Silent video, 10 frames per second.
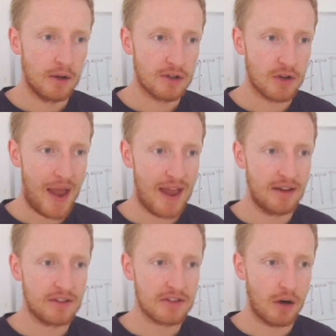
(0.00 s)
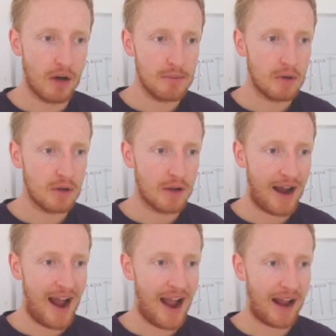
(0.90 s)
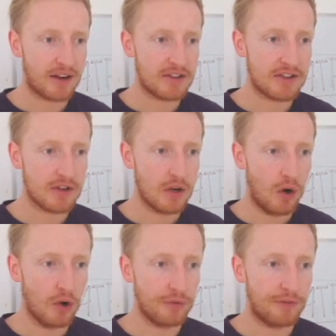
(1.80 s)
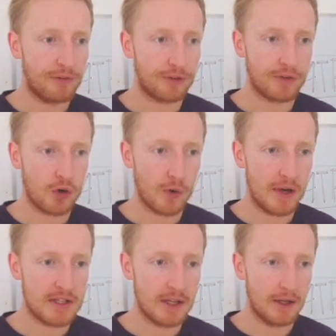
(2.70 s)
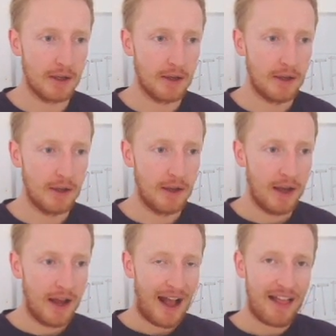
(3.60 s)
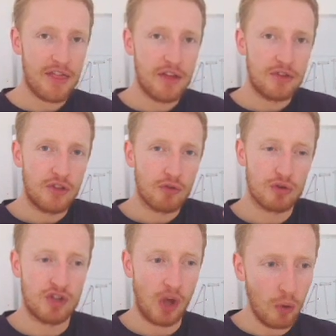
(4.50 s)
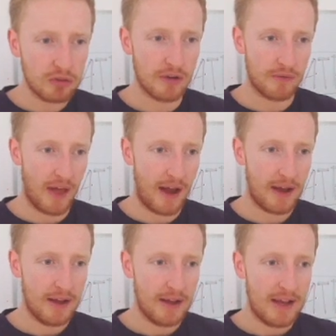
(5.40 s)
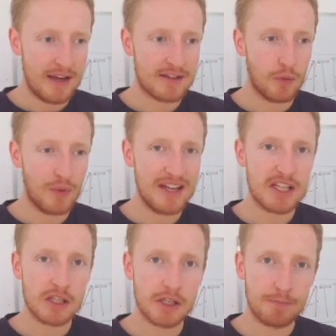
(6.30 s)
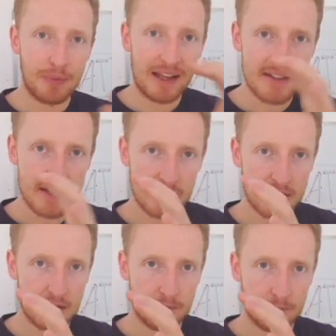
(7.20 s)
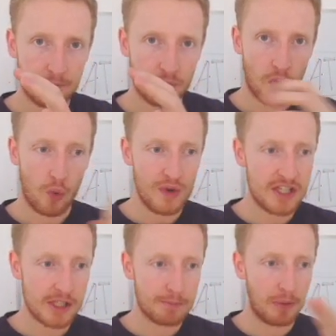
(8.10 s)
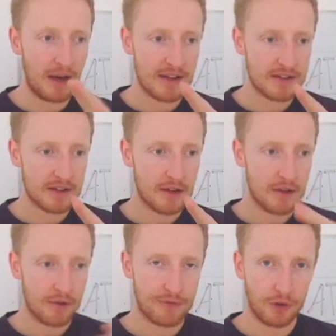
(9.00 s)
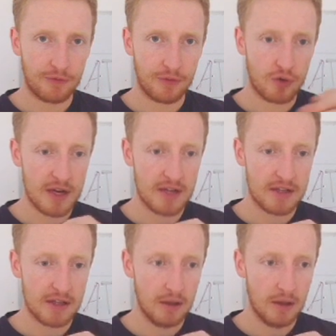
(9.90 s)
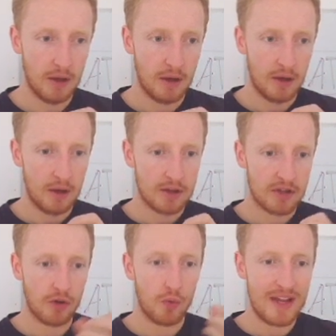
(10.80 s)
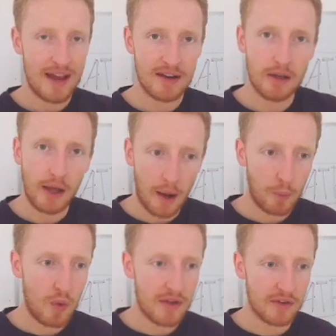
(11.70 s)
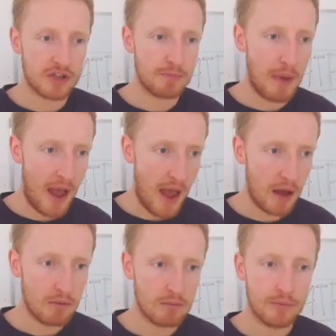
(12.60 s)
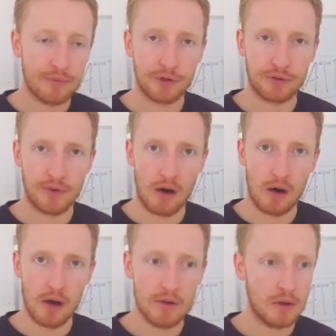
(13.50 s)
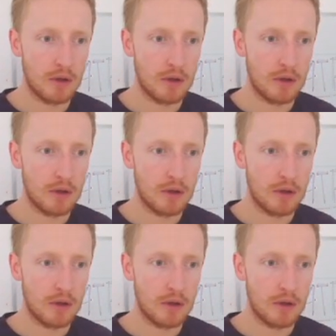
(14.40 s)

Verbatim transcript: So enzyme acts on phosphocreatine. And the, the result of that is that we split it. We split the phosphocreatine so that we end up with a spare phosphate ion